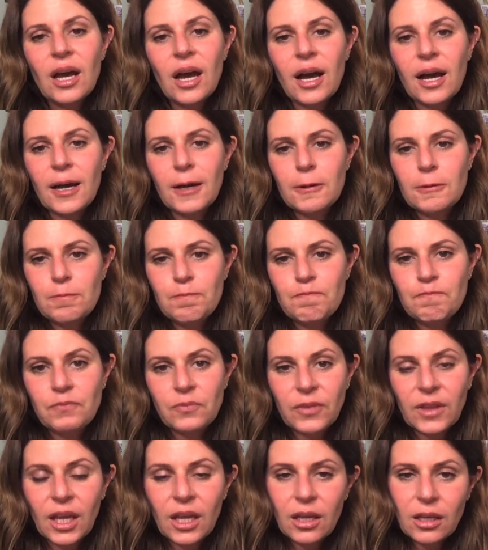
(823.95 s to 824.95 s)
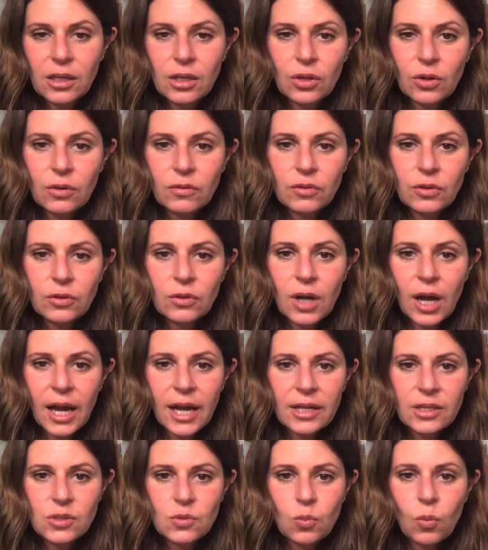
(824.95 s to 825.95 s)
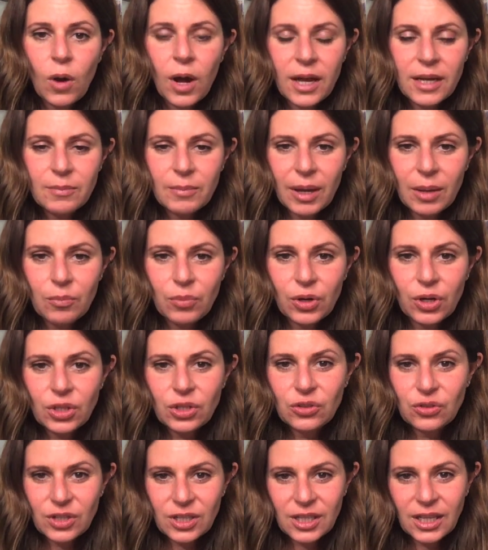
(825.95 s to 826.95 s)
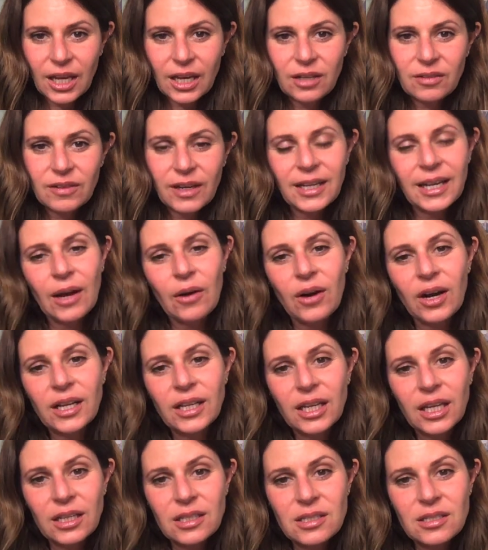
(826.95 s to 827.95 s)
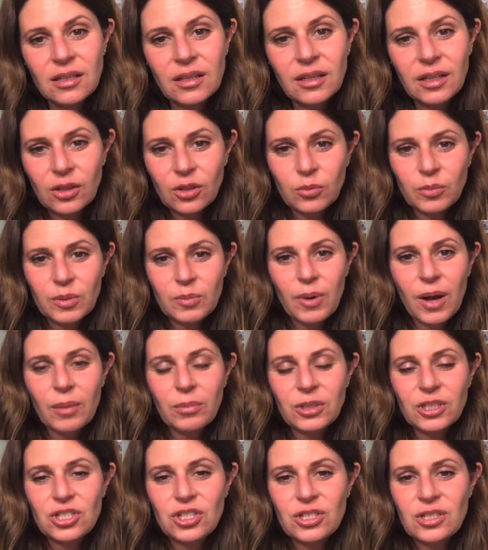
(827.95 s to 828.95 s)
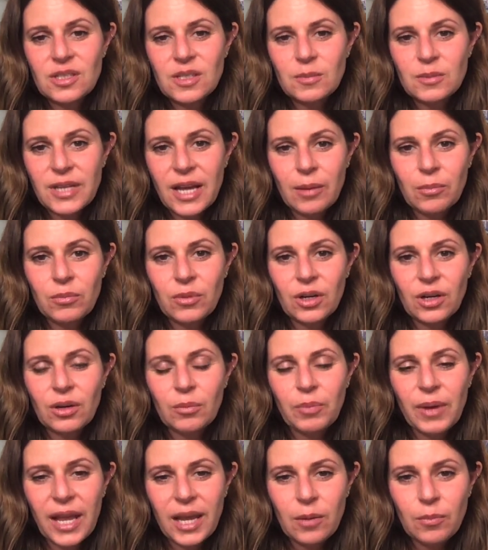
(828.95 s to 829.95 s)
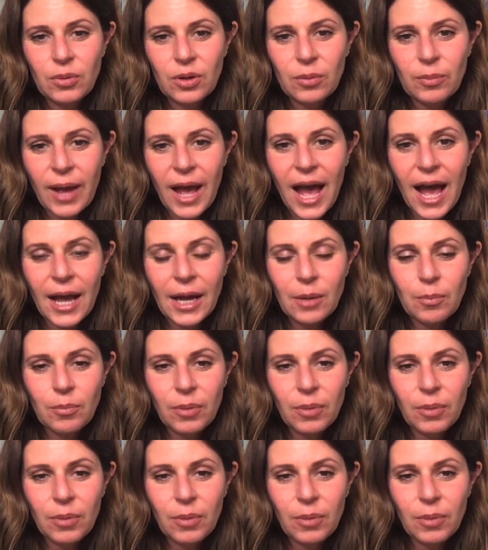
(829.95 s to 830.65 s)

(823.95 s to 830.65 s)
Um, you know, if you guys want my book, you can get it right now on Kindle. It'll be published in September, paperback.